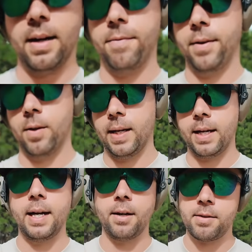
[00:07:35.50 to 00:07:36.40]
kind of feel
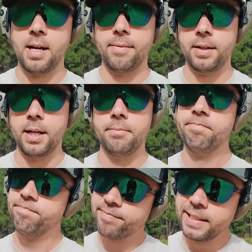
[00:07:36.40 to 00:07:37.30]
like an airsoft gun,